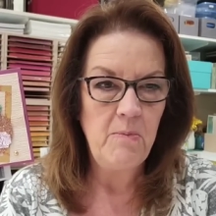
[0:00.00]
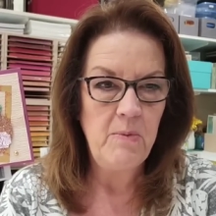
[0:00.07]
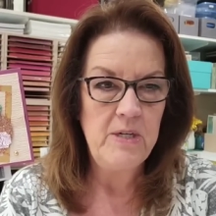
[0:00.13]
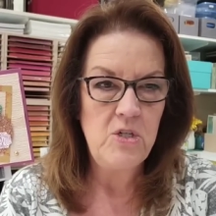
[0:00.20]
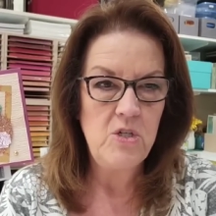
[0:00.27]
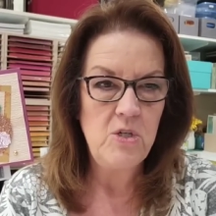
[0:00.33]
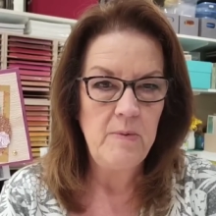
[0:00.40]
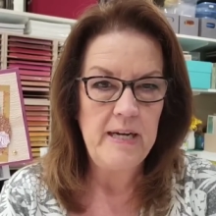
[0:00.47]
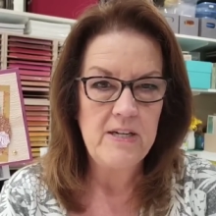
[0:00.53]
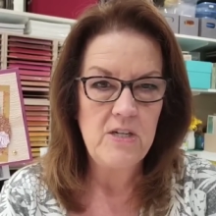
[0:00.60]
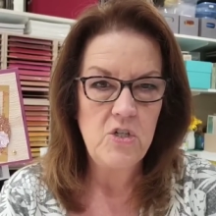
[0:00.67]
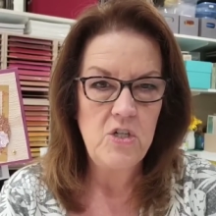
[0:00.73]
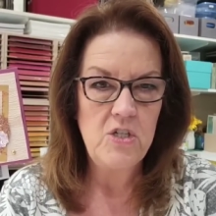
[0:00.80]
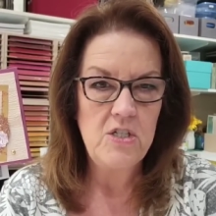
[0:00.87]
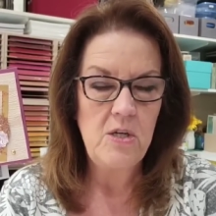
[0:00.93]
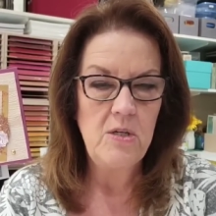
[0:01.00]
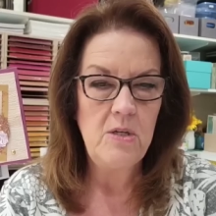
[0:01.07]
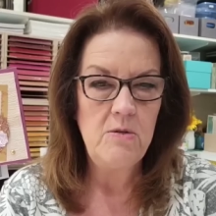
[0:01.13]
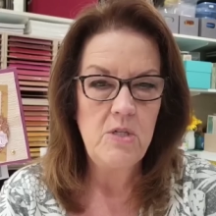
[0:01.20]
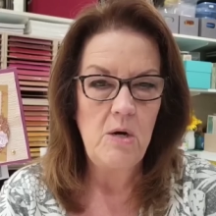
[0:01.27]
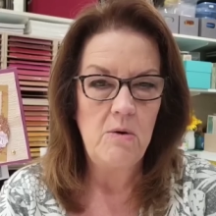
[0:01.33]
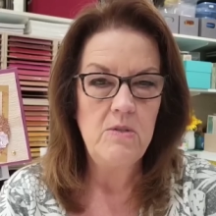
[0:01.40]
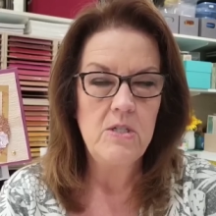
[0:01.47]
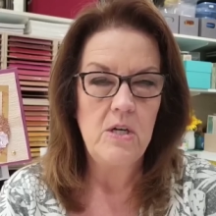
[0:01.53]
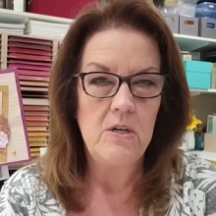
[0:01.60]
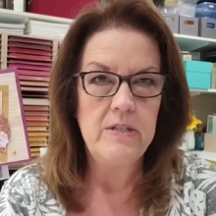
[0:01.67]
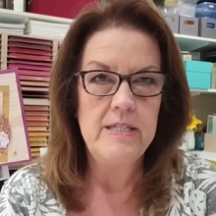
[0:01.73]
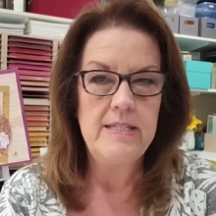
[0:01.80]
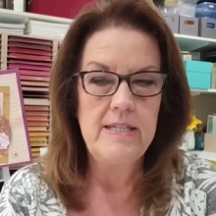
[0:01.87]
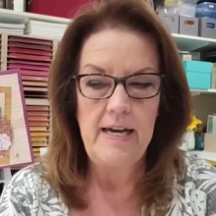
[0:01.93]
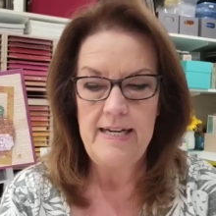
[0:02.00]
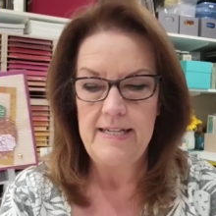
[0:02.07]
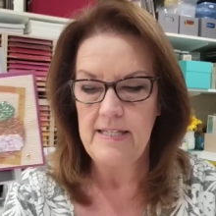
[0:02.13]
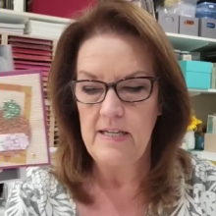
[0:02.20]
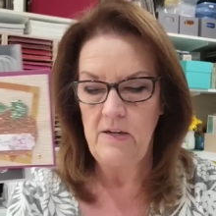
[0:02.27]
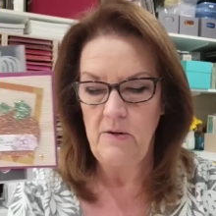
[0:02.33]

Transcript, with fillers: Which direction so you don't dull the dies?